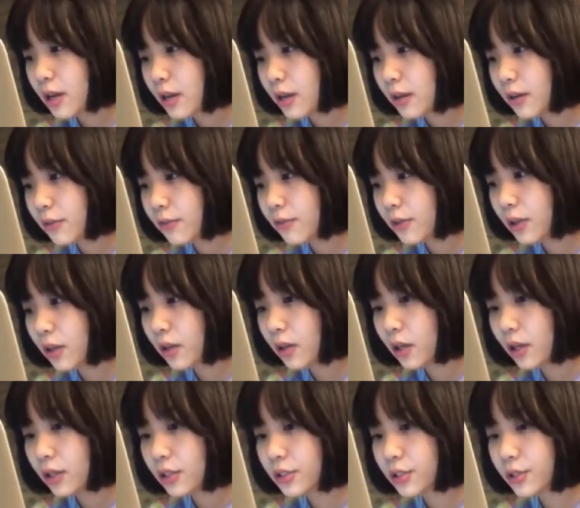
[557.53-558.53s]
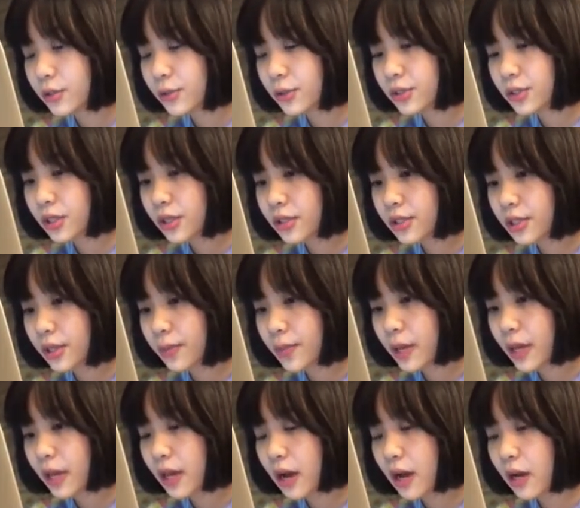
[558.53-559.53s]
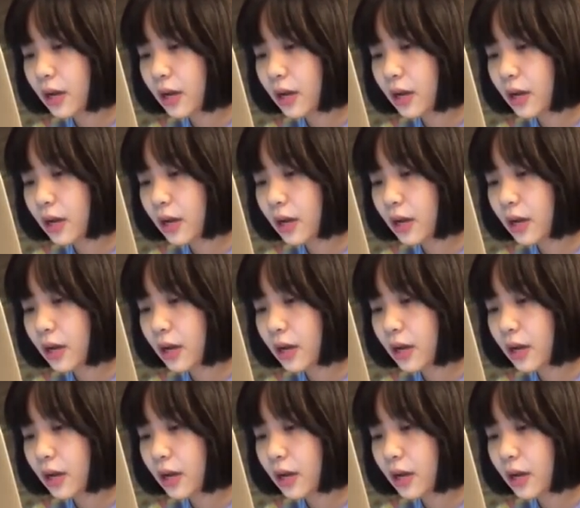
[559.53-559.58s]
It felt like she was judging me.